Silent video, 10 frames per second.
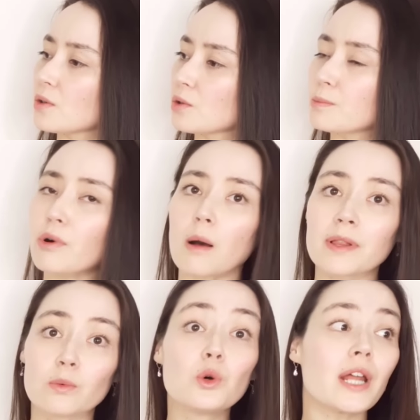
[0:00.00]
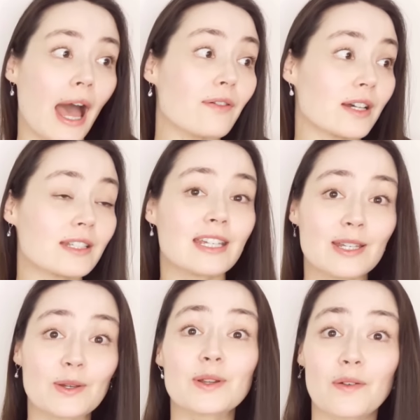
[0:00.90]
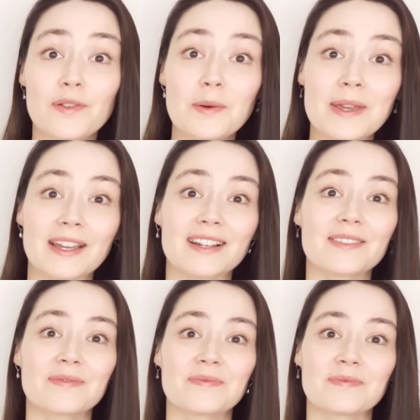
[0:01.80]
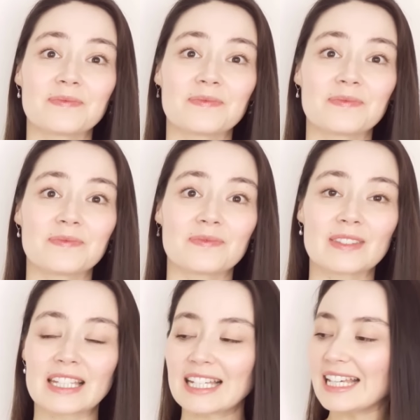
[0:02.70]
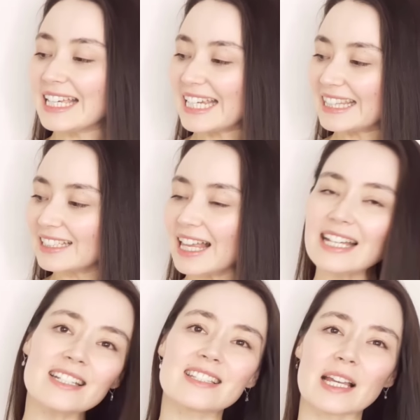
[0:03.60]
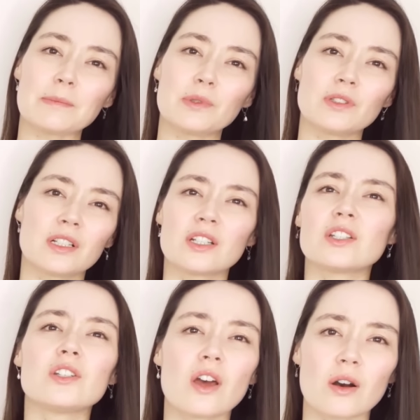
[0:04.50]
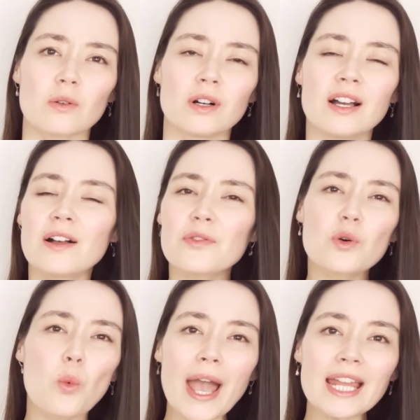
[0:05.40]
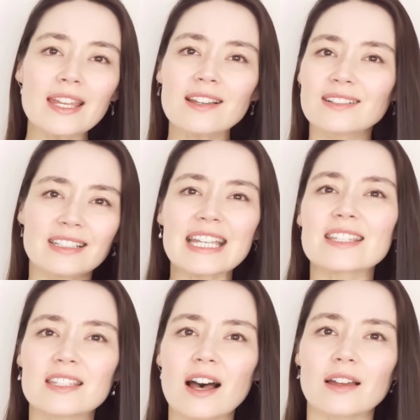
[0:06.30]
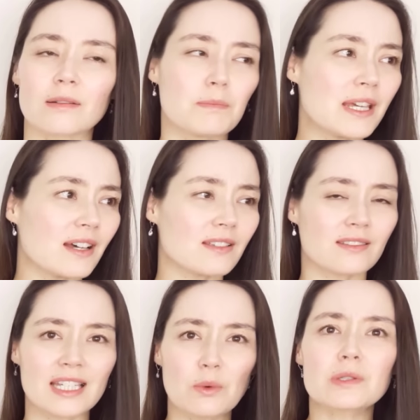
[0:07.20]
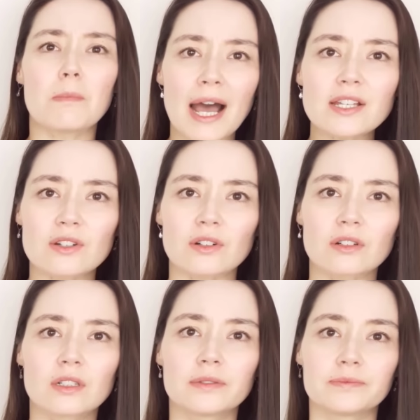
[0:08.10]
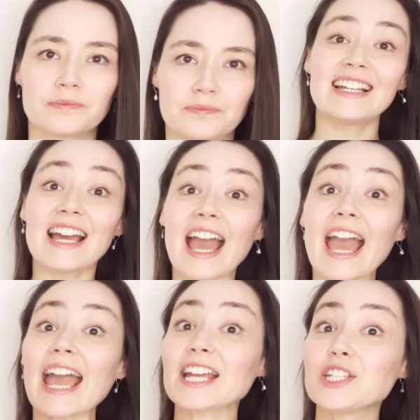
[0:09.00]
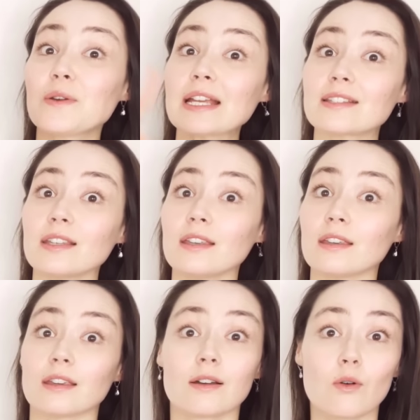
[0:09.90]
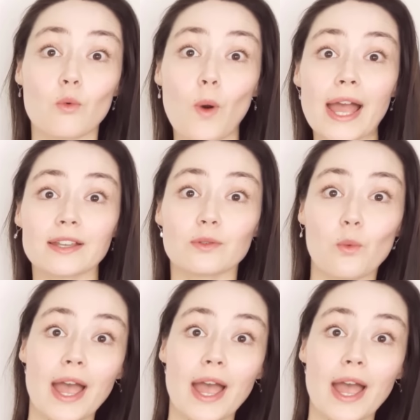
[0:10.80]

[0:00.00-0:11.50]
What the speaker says: crew probably would have continued filming. In the last example, no. The waiting is done because it was my turn. And you can see when.